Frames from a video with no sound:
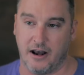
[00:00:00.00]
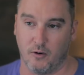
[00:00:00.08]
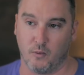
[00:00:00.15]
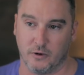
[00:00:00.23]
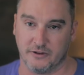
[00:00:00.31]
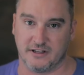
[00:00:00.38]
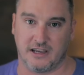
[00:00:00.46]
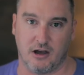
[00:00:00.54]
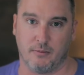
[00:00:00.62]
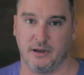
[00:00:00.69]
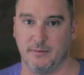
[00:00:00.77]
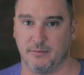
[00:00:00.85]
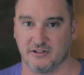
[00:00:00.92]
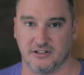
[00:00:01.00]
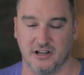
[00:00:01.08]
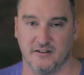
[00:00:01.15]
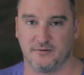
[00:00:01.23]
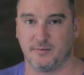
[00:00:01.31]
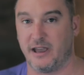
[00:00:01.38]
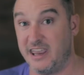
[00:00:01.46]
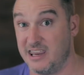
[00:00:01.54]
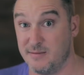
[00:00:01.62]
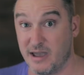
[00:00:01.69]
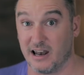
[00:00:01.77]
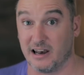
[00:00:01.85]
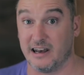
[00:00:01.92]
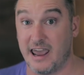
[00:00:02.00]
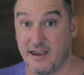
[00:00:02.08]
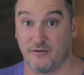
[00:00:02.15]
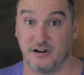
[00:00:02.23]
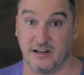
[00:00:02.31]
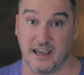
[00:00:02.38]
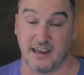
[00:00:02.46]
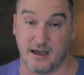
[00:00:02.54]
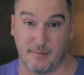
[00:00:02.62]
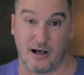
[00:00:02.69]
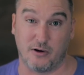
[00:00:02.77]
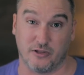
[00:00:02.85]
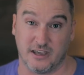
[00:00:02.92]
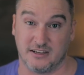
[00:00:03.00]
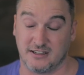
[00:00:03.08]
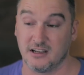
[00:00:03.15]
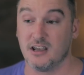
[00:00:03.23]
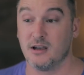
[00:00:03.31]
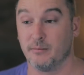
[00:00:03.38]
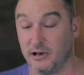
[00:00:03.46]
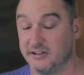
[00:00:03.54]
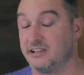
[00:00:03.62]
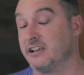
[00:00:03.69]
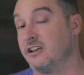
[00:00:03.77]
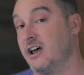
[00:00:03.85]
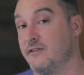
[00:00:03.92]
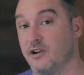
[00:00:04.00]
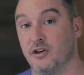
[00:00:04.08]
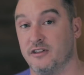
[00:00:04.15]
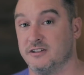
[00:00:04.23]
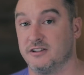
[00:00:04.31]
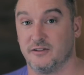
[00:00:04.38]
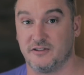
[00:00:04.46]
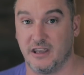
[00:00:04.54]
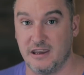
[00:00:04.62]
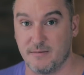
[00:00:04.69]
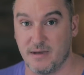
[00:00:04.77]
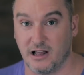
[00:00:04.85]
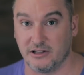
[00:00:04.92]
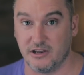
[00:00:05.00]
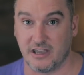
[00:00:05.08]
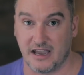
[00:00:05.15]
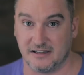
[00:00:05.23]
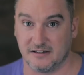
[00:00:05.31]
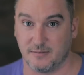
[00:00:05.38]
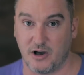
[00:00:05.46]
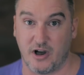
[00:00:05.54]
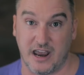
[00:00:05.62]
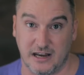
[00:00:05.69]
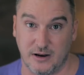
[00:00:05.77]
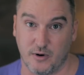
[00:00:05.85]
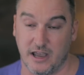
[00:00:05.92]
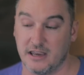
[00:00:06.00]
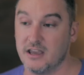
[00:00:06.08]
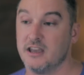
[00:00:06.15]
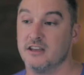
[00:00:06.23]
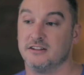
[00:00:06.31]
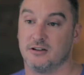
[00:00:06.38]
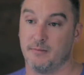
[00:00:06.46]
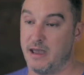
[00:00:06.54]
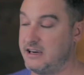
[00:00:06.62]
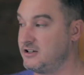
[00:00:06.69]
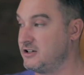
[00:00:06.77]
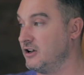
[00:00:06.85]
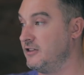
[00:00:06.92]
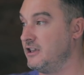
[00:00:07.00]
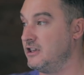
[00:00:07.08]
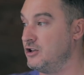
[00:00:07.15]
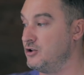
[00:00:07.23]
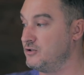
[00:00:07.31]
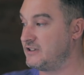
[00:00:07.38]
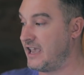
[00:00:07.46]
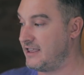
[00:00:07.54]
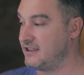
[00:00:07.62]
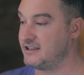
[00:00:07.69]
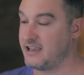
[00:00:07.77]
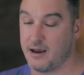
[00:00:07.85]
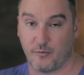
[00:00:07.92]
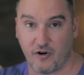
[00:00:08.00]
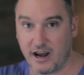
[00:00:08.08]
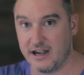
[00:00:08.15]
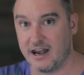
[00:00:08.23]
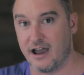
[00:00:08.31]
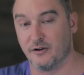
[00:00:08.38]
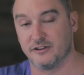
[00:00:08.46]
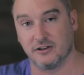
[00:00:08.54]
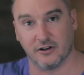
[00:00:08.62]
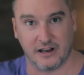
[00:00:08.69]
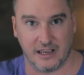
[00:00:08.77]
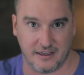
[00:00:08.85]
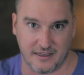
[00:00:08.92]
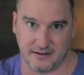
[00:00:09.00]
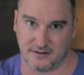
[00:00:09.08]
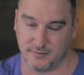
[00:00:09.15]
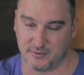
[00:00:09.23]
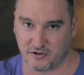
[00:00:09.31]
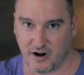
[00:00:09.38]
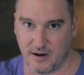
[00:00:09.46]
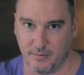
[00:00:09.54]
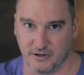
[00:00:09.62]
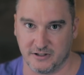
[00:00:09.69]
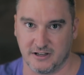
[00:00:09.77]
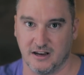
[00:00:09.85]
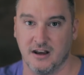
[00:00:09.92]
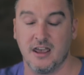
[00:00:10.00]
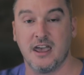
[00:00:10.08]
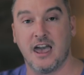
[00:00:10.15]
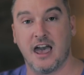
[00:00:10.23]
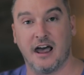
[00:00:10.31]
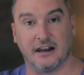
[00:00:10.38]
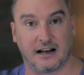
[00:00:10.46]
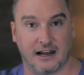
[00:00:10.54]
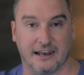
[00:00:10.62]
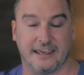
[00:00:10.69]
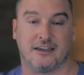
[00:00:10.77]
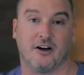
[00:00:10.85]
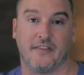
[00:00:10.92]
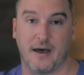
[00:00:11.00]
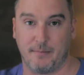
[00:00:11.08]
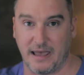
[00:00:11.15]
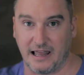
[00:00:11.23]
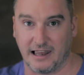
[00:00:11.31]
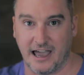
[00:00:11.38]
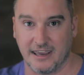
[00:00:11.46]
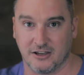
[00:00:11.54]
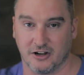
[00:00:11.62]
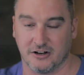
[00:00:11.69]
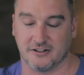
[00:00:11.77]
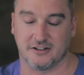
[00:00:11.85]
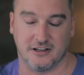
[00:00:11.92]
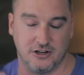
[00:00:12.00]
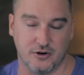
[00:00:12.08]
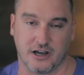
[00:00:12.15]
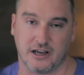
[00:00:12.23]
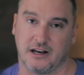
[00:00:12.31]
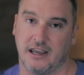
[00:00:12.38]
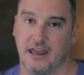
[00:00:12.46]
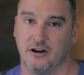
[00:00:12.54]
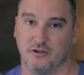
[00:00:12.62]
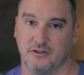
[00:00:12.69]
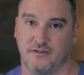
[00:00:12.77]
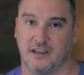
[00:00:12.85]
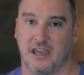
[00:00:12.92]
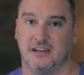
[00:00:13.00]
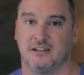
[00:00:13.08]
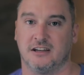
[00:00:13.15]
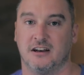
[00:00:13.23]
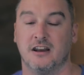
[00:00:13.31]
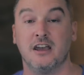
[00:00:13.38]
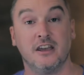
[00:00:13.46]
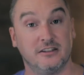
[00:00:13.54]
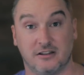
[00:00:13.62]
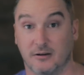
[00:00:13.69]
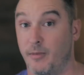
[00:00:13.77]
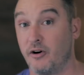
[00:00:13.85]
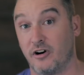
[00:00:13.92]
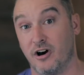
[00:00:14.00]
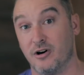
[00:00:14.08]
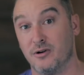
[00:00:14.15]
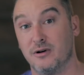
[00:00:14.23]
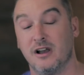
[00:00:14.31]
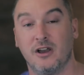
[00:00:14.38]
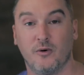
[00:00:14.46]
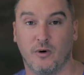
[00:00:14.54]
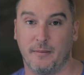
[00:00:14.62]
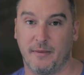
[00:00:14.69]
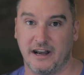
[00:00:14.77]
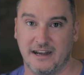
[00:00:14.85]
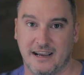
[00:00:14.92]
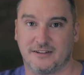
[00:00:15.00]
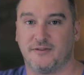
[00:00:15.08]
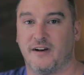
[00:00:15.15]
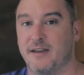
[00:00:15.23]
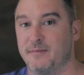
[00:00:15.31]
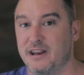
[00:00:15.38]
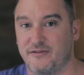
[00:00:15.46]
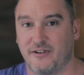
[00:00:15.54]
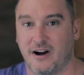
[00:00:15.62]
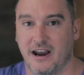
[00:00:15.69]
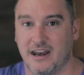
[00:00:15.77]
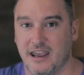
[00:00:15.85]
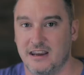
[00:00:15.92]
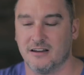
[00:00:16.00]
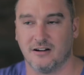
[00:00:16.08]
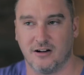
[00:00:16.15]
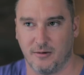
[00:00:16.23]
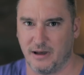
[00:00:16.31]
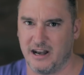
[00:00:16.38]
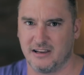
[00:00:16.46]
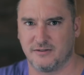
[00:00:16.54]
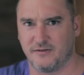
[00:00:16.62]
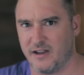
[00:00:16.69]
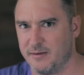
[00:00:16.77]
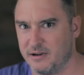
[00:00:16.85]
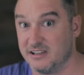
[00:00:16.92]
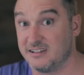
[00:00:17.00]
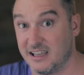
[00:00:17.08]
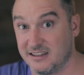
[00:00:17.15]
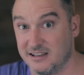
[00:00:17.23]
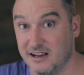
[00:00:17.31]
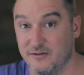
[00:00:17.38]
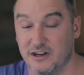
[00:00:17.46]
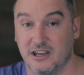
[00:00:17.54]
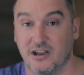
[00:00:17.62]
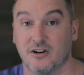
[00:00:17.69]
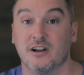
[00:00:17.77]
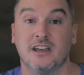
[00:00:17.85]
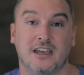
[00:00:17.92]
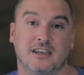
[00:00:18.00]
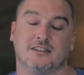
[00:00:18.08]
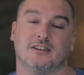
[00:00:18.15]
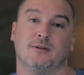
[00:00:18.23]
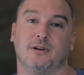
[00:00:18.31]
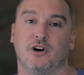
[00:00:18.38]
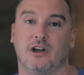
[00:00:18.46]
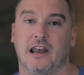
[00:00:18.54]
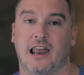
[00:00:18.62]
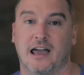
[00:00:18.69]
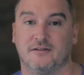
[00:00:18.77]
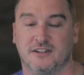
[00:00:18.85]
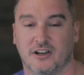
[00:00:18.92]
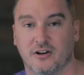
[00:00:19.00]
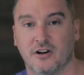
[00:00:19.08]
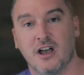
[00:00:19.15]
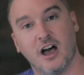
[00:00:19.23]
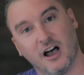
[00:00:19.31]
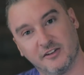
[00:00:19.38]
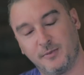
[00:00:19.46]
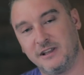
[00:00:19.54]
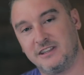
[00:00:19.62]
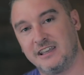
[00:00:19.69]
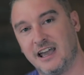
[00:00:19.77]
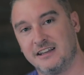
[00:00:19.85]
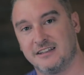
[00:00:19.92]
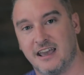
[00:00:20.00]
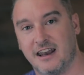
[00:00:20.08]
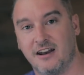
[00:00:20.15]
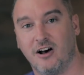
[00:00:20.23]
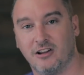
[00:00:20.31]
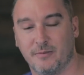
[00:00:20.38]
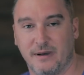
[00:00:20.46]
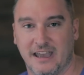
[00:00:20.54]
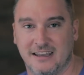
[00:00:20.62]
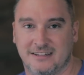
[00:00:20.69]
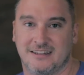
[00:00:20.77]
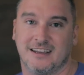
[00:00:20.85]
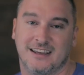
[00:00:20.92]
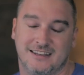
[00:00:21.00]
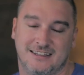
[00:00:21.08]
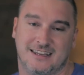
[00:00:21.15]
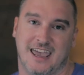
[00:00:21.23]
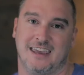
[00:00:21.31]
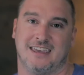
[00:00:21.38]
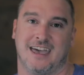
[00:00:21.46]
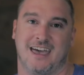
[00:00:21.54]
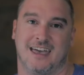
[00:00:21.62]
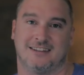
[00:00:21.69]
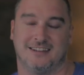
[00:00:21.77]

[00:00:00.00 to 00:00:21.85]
I don't want to get on people's nerves by emailing every day about this. Plus I'm going to have other stuff to email you guys about anyway. So make sure that you take the time right now to go and hit that subscribe button and click on that bell icon, so you're going to get a notification tomorrow when my next 5-Minute Friday or my next 5-Minute Saturday video is going to be going live. So I'll speak to you guys then. All the best. Take care.